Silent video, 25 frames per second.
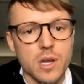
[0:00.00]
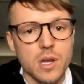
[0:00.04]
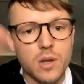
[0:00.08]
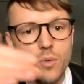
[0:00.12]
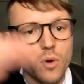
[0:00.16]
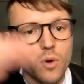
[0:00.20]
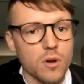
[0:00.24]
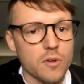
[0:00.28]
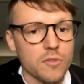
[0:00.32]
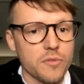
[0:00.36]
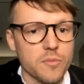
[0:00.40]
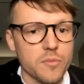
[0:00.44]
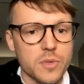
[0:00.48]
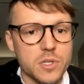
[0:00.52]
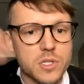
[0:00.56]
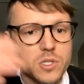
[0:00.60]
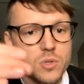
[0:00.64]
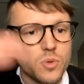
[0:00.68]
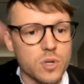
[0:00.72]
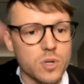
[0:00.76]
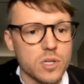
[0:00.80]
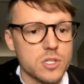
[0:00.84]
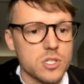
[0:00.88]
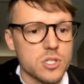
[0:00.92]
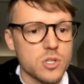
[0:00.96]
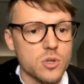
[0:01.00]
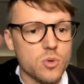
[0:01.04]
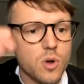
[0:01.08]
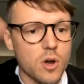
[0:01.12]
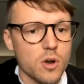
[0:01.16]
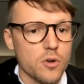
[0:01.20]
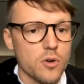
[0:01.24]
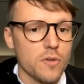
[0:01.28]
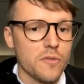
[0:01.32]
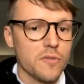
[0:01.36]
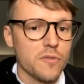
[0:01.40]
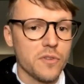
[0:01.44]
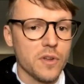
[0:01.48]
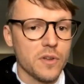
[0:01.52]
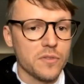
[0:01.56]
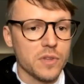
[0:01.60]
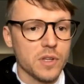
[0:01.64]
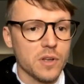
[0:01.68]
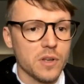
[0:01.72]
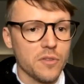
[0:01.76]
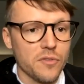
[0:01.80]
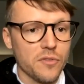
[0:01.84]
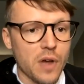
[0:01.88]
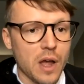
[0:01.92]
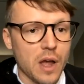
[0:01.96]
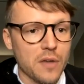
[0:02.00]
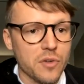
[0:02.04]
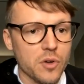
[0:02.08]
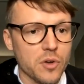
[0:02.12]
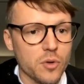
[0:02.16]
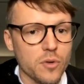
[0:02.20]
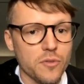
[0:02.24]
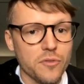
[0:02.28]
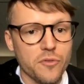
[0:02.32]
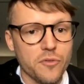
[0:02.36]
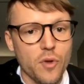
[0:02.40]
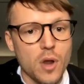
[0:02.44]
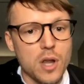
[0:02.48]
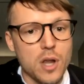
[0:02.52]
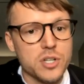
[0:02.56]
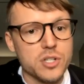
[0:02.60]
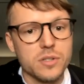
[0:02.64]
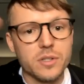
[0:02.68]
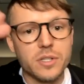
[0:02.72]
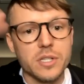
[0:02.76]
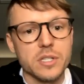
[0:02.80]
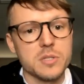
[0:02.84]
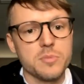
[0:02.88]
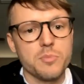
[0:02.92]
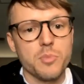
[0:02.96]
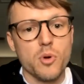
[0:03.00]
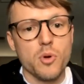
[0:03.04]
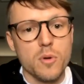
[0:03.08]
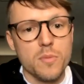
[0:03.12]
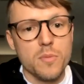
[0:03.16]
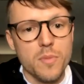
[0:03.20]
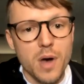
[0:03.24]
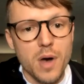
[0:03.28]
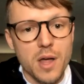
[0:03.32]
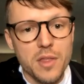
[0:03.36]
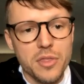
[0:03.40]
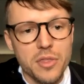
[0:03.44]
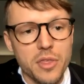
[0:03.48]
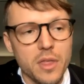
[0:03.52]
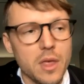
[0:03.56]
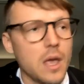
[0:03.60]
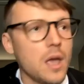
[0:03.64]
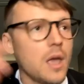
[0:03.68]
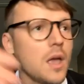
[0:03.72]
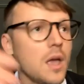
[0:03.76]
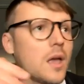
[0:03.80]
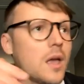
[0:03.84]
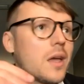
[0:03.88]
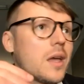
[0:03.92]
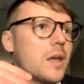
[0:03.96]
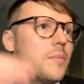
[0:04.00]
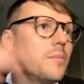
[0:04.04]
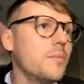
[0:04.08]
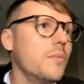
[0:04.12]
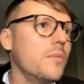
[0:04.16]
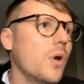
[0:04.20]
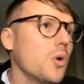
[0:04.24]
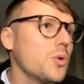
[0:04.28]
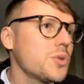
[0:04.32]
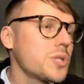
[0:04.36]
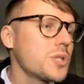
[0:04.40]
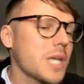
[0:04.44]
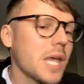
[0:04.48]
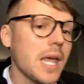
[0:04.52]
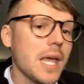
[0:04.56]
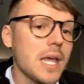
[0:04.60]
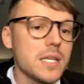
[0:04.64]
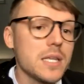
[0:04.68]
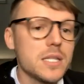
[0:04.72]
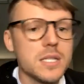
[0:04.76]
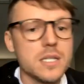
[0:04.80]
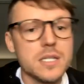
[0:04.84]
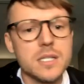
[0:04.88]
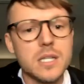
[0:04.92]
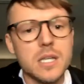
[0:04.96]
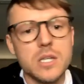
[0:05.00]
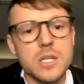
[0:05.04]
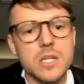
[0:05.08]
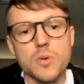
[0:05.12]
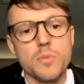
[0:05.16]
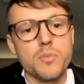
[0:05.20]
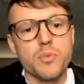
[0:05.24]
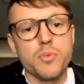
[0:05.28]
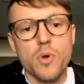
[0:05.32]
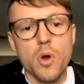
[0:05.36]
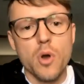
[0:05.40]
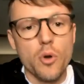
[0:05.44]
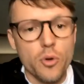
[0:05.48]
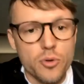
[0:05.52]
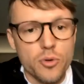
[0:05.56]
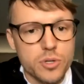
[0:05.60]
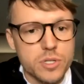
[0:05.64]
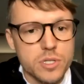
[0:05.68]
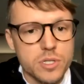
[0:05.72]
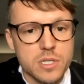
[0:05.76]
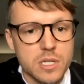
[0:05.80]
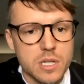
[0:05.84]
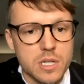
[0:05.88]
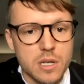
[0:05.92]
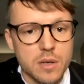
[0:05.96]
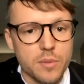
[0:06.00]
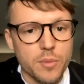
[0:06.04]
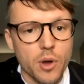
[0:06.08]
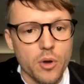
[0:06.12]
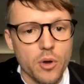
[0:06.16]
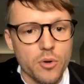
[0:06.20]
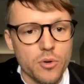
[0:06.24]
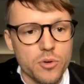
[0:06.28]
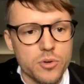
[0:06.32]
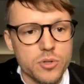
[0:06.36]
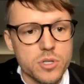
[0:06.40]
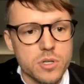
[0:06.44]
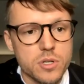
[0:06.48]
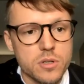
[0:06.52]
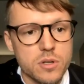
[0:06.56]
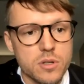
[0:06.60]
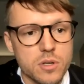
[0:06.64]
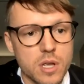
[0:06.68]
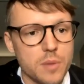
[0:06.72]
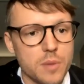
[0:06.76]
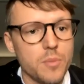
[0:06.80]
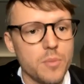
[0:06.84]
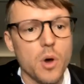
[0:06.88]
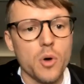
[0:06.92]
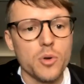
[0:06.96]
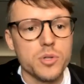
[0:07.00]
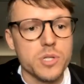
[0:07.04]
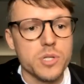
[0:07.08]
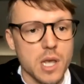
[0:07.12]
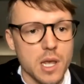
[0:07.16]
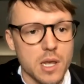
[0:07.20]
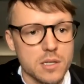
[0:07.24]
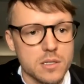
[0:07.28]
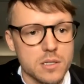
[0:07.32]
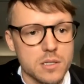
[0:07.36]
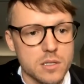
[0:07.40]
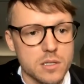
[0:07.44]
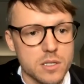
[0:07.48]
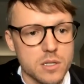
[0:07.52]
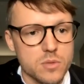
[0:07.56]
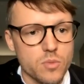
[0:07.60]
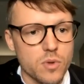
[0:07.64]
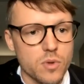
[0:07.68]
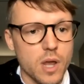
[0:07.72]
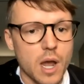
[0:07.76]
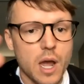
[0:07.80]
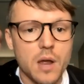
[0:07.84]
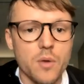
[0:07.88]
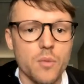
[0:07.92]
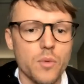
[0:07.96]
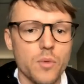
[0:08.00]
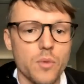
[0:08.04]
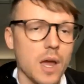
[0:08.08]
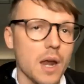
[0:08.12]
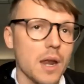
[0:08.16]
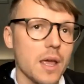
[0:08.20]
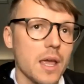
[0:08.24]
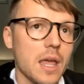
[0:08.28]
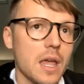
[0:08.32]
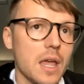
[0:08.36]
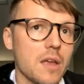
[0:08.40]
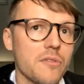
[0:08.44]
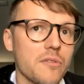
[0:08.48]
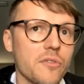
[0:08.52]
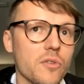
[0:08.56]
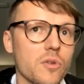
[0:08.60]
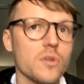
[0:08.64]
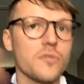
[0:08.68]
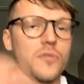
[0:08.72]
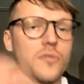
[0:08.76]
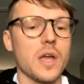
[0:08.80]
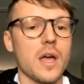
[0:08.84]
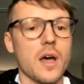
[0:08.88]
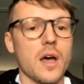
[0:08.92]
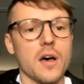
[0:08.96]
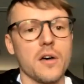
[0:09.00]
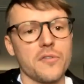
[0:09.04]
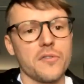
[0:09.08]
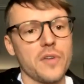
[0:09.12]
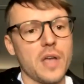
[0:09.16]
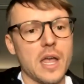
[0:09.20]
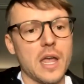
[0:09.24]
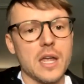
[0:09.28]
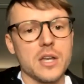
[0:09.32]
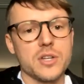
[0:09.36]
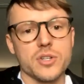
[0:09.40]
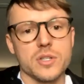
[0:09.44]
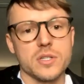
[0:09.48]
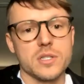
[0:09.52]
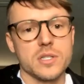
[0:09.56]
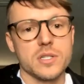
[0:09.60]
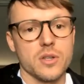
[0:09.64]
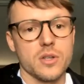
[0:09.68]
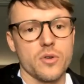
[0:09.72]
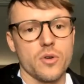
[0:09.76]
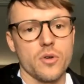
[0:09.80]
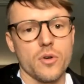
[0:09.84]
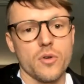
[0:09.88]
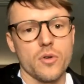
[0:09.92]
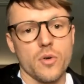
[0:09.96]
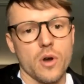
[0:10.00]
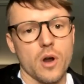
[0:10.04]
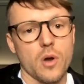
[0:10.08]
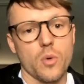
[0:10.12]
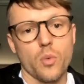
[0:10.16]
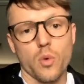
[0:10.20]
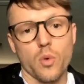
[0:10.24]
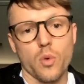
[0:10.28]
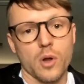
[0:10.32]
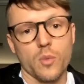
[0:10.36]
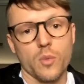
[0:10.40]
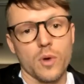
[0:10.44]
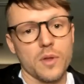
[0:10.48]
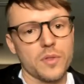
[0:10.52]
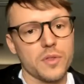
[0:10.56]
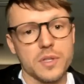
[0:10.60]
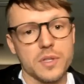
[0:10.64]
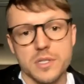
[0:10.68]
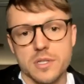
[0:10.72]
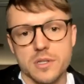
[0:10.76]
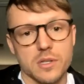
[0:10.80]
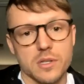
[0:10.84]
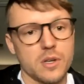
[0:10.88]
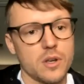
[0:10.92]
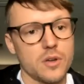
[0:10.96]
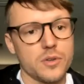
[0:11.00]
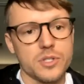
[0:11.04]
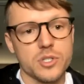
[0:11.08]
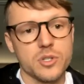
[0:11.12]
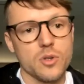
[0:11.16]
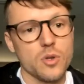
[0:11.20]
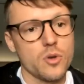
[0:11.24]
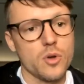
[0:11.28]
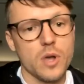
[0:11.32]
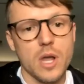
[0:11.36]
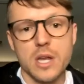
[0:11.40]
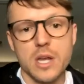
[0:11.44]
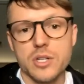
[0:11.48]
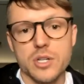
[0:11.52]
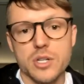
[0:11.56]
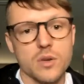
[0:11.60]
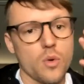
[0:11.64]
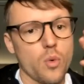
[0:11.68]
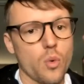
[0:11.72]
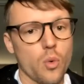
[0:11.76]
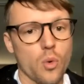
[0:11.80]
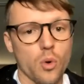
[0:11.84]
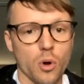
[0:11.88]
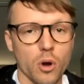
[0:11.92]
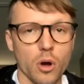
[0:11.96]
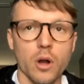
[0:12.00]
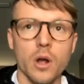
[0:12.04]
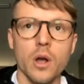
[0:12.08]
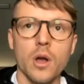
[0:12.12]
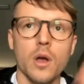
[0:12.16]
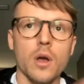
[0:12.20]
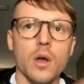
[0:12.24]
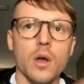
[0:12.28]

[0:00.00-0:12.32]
anywhere from between 250 to 500 fresh leads per month. In most cases, these are brokers and team owners. In most cases, we got a handful of agents that are working with us, you know, sole agent, or